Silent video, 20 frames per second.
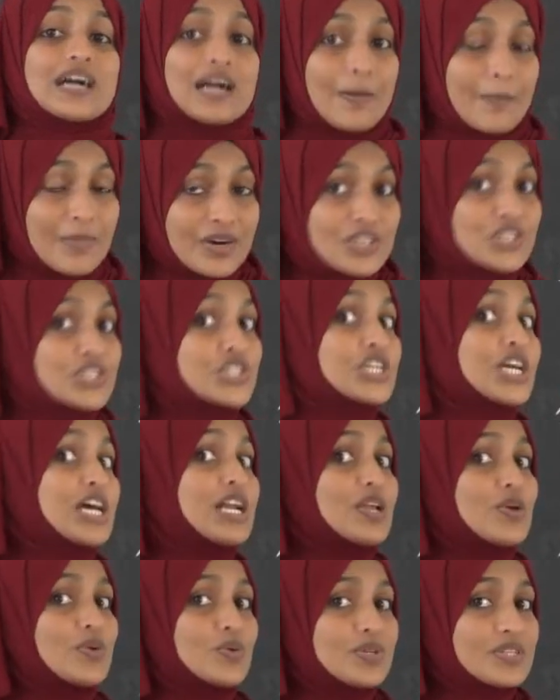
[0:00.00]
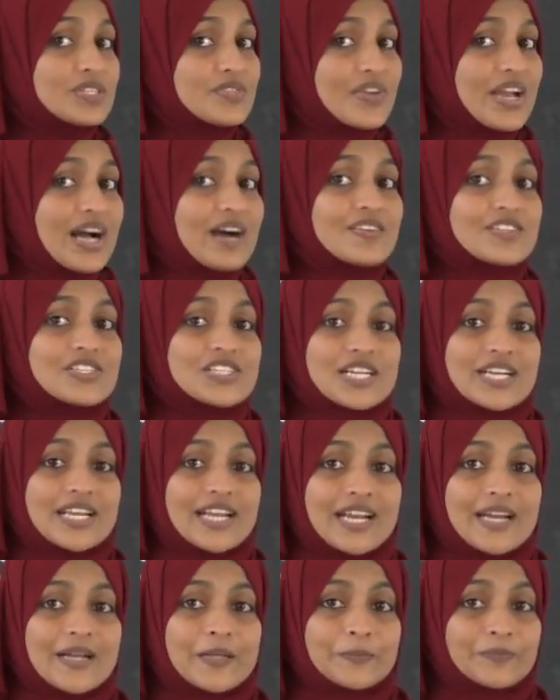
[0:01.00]
commercial use we have
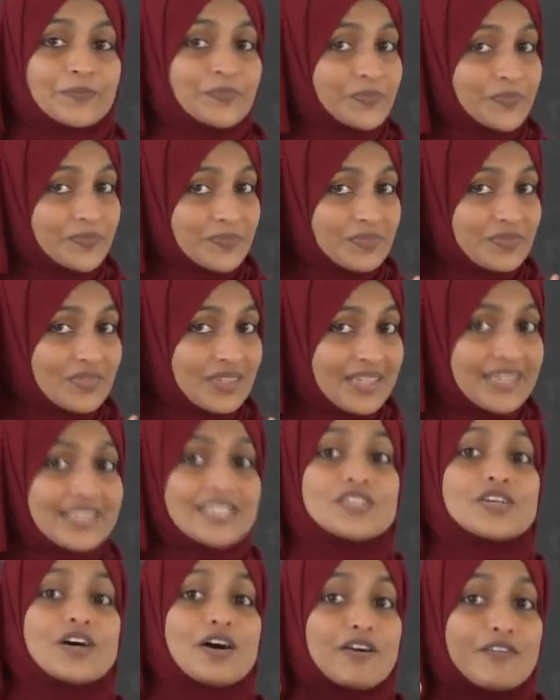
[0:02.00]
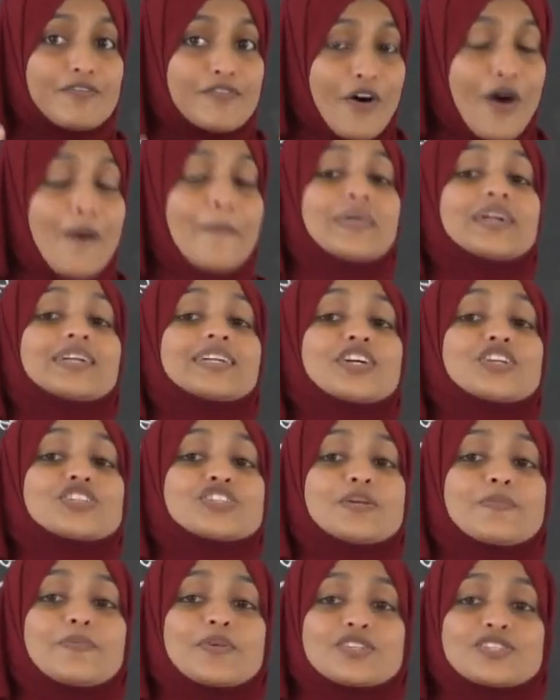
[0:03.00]
studied. Yes,
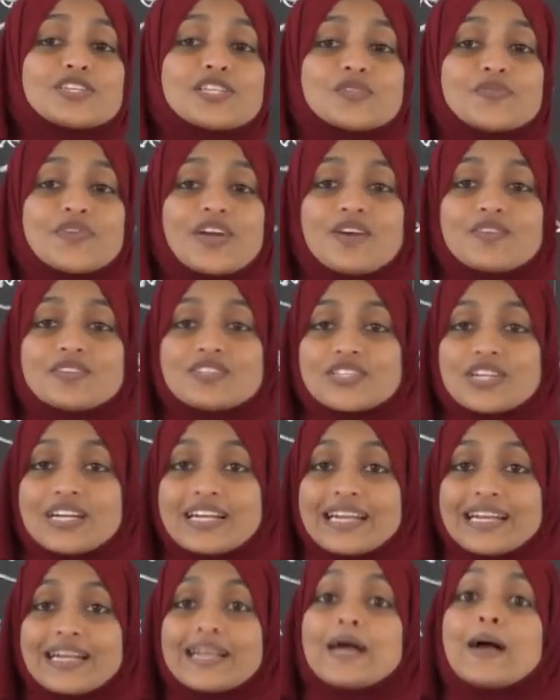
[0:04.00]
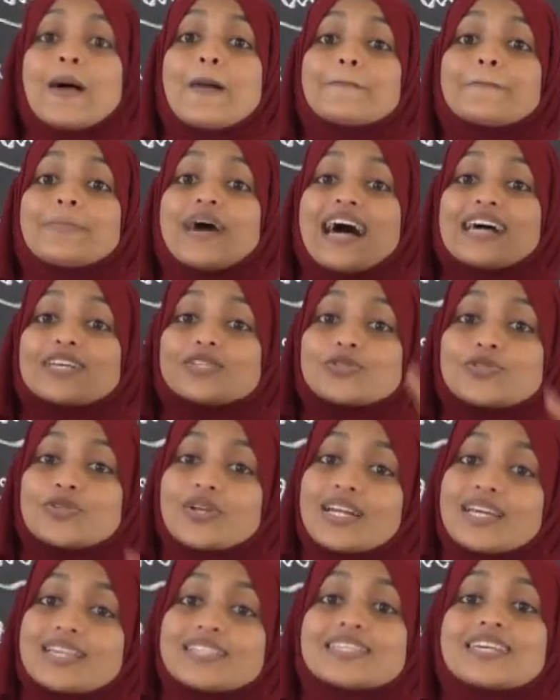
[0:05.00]
fermentation process we have studied,
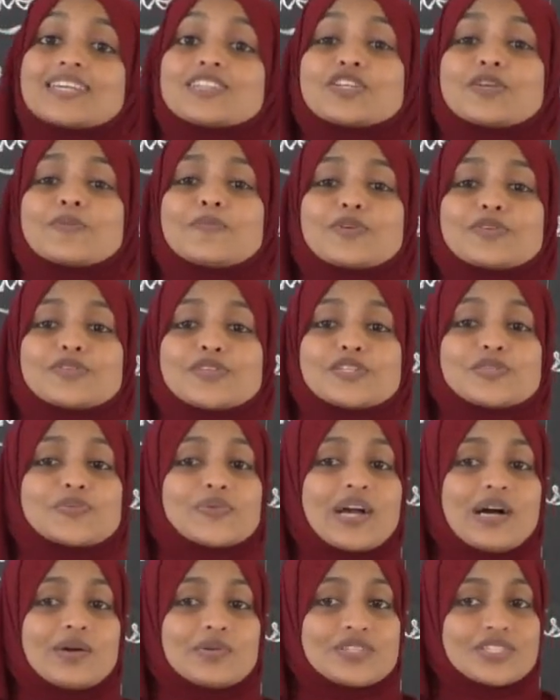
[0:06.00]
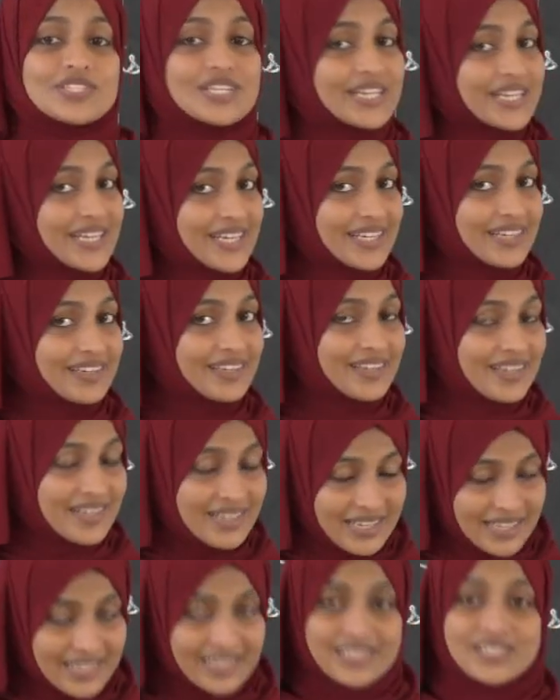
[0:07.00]
pasteurization process we have studied.
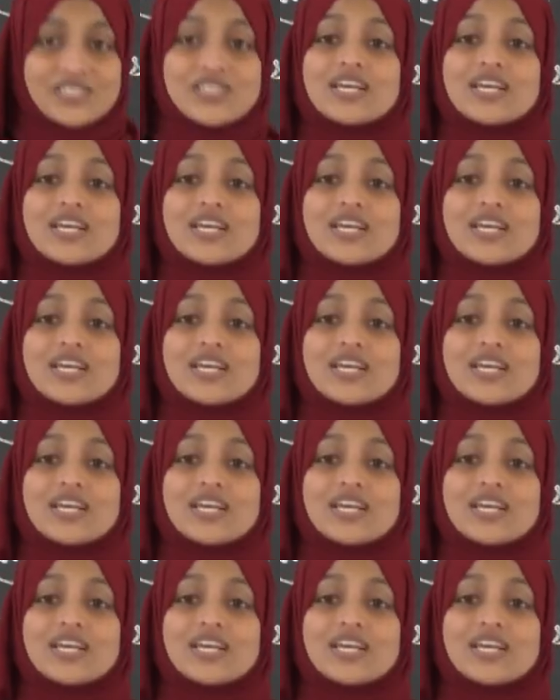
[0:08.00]
Yes,